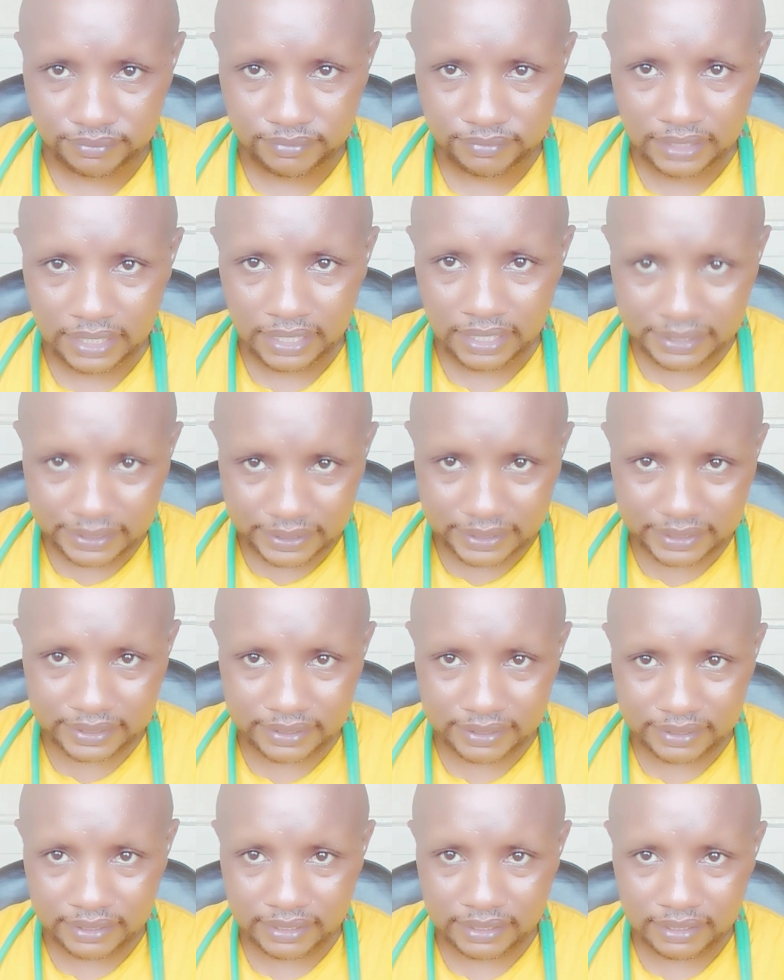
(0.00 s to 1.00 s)
It's
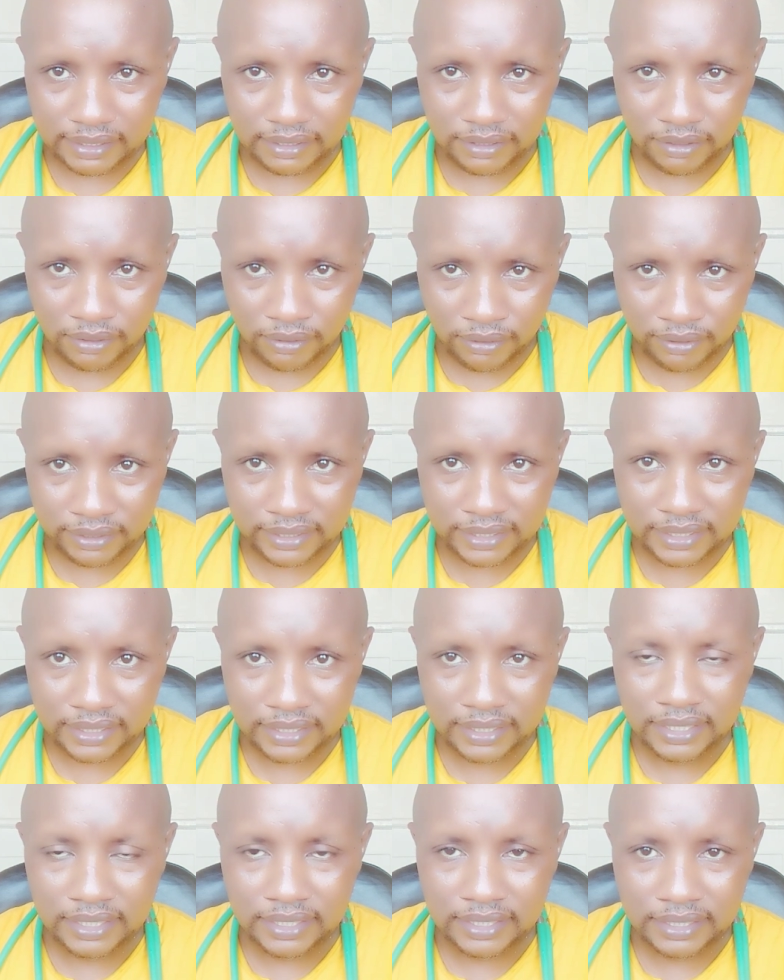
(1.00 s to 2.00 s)
on
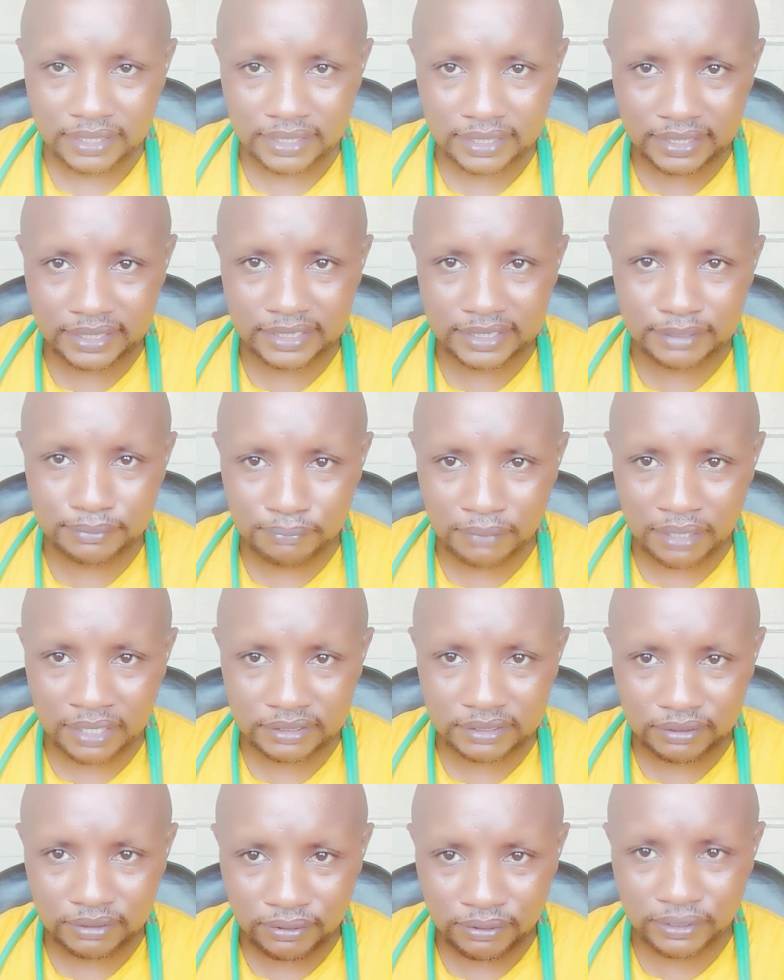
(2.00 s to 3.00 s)

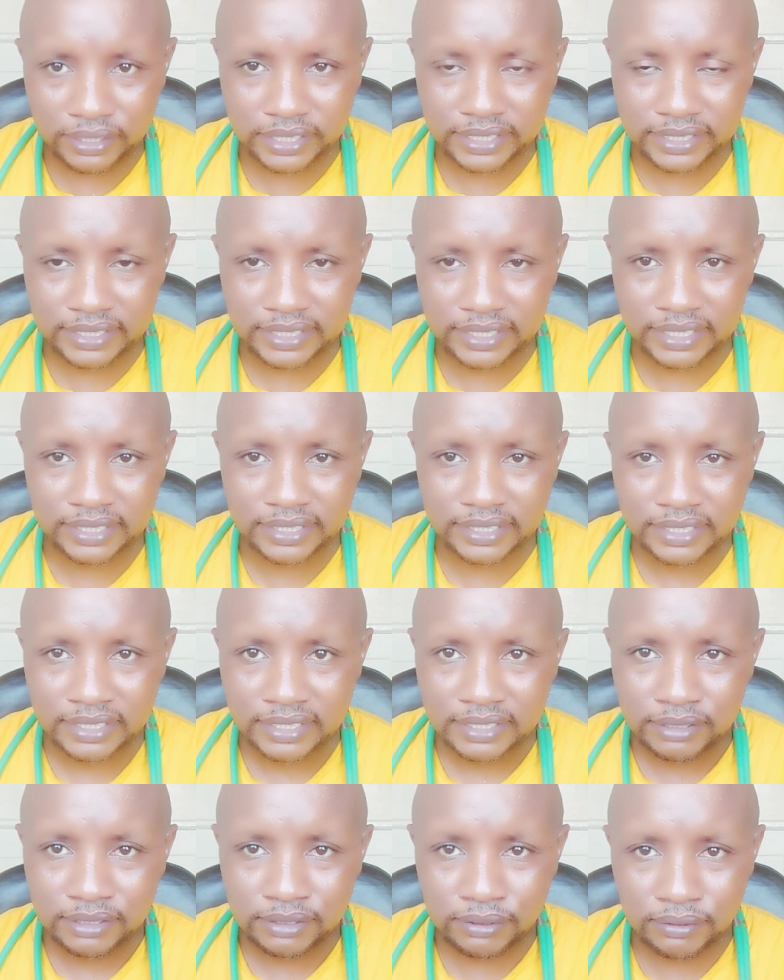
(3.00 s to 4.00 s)
Christmas holiday.
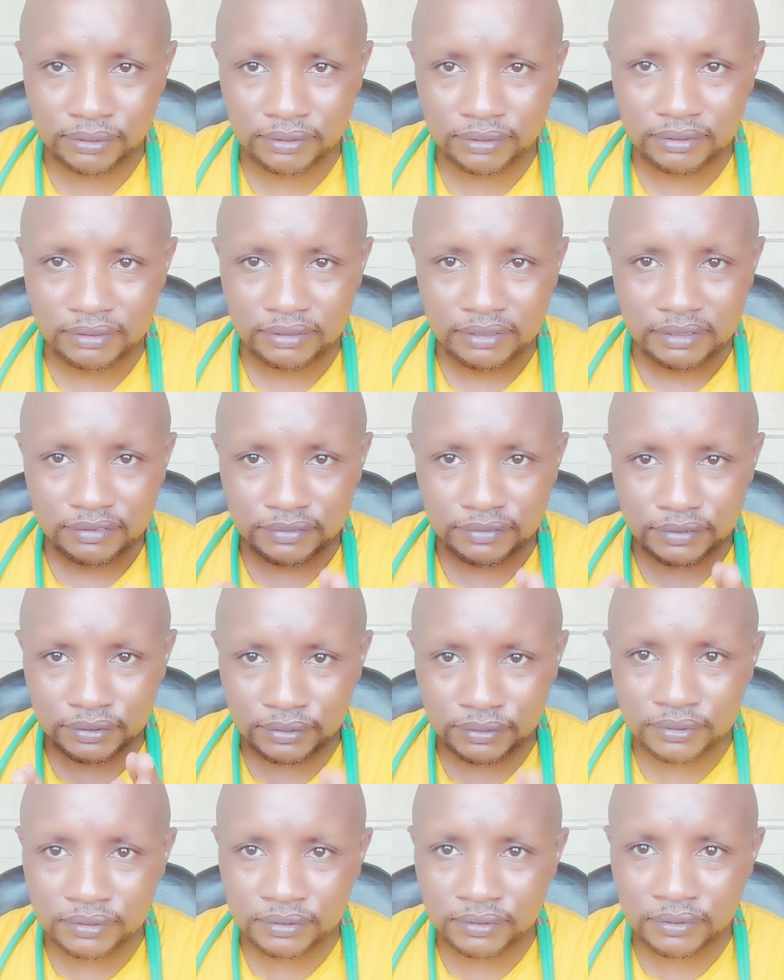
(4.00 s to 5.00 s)
So, for
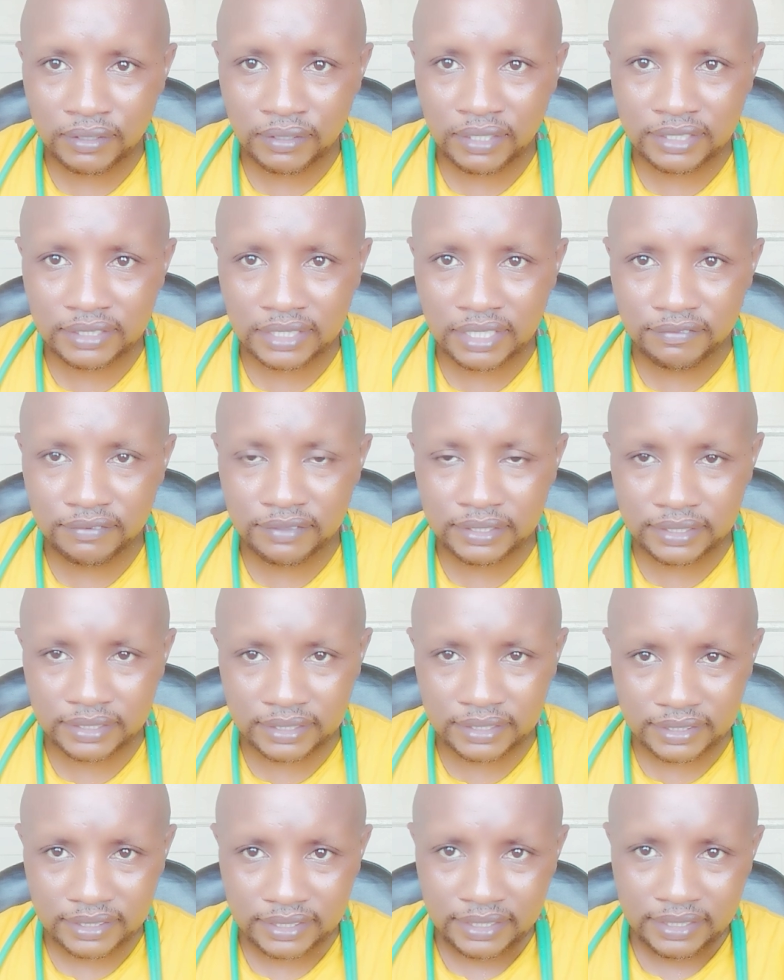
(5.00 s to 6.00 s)
those who are
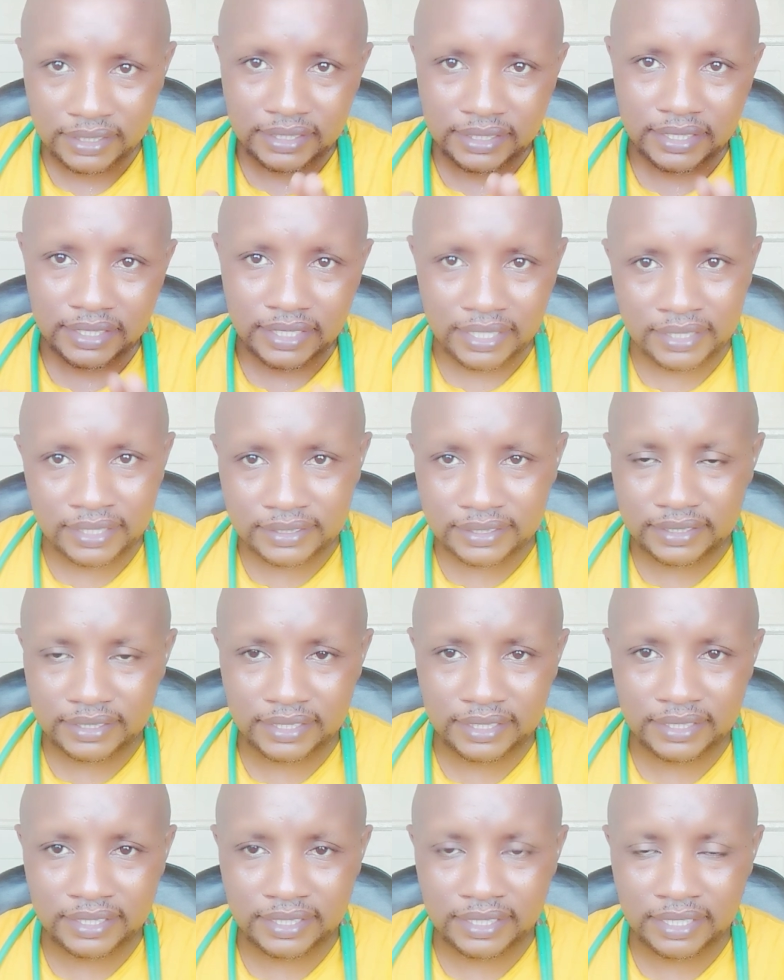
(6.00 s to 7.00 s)
traveling, let's
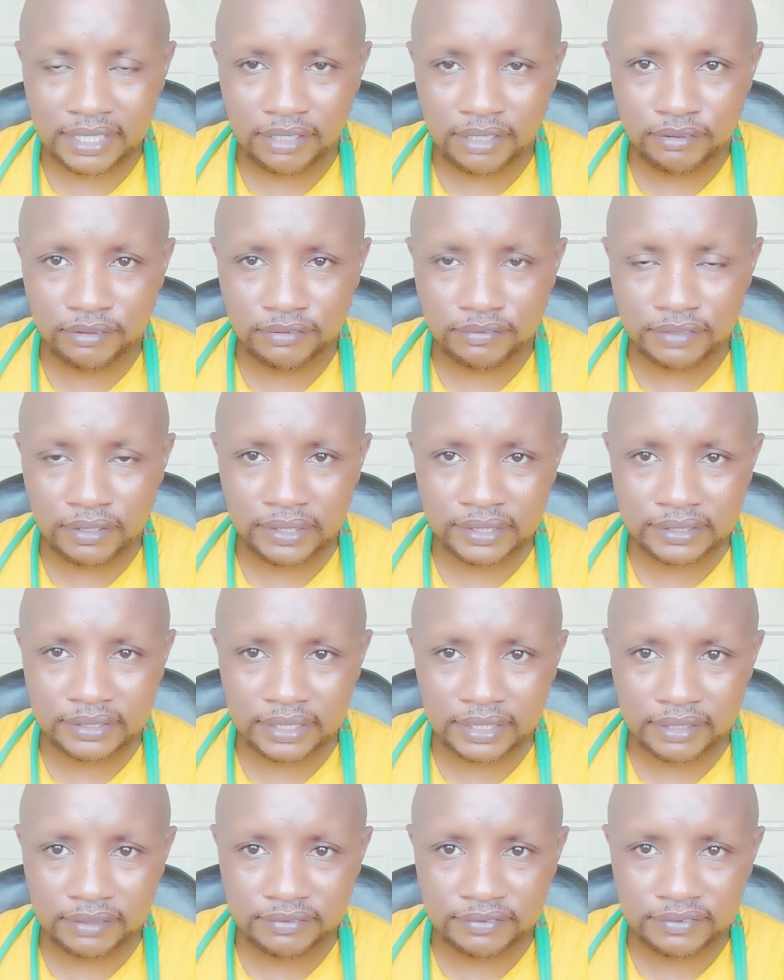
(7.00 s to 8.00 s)
take care of
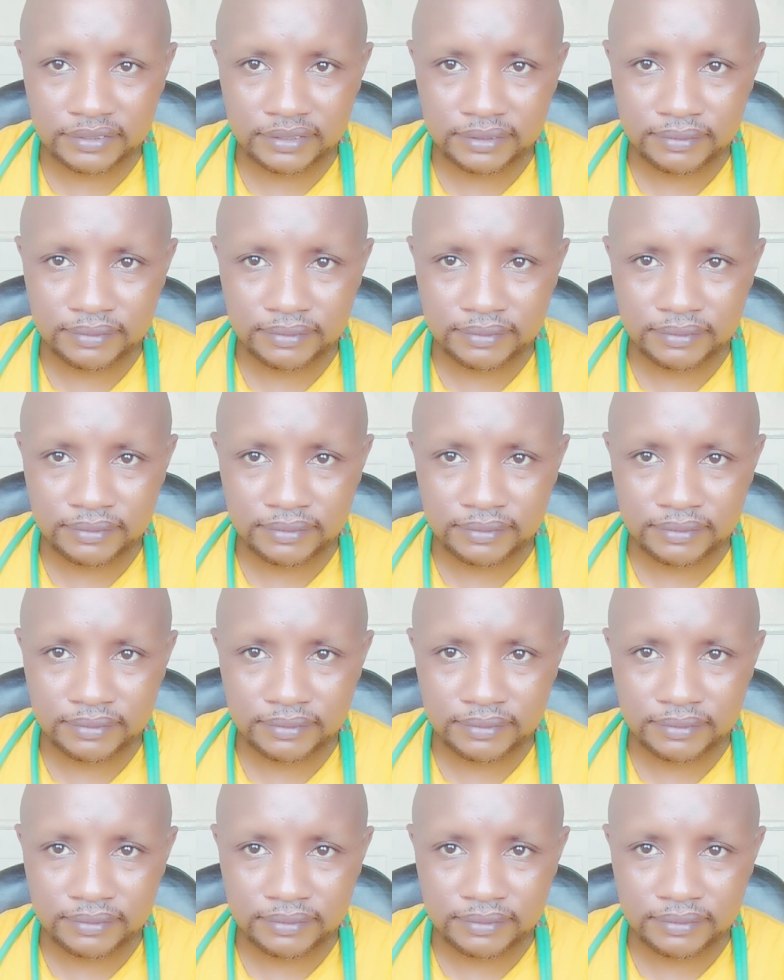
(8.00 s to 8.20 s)
ourselves.